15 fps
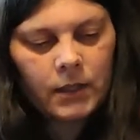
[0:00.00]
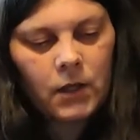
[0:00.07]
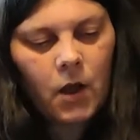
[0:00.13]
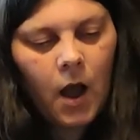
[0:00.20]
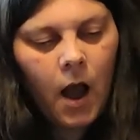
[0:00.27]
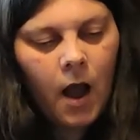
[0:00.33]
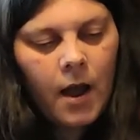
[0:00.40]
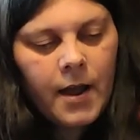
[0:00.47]
so
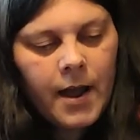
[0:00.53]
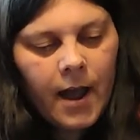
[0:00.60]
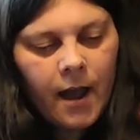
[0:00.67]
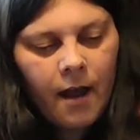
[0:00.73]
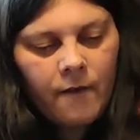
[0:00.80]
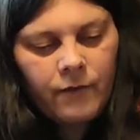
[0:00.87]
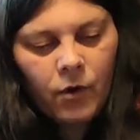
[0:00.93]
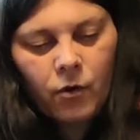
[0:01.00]
I
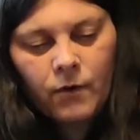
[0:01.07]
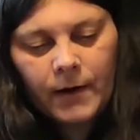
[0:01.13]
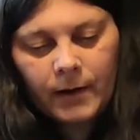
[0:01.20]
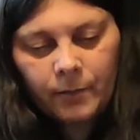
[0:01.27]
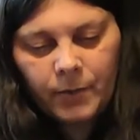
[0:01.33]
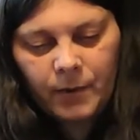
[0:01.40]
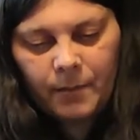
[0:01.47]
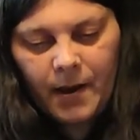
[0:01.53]
have already
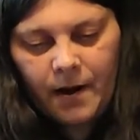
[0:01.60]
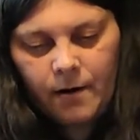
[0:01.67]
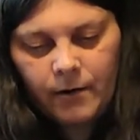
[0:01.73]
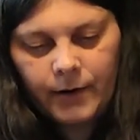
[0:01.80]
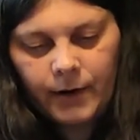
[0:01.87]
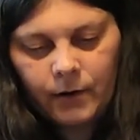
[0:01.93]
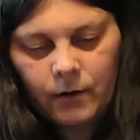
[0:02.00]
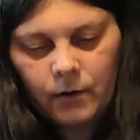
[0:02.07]

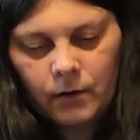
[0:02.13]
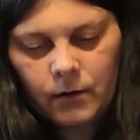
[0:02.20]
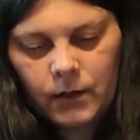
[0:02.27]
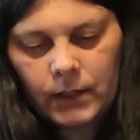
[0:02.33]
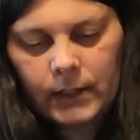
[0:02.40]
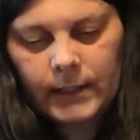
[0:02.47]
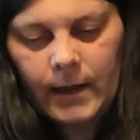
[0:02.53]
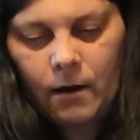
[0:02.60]
prepared
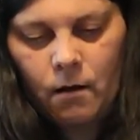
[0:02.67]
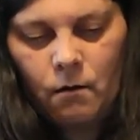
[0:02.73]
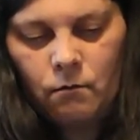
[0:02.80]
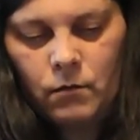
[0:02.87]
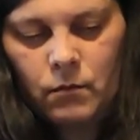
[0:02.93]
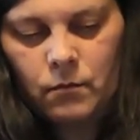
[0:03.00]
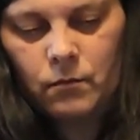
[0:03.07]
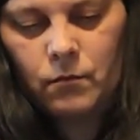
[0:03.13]

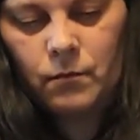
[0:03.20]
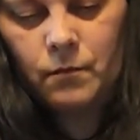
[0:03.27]
some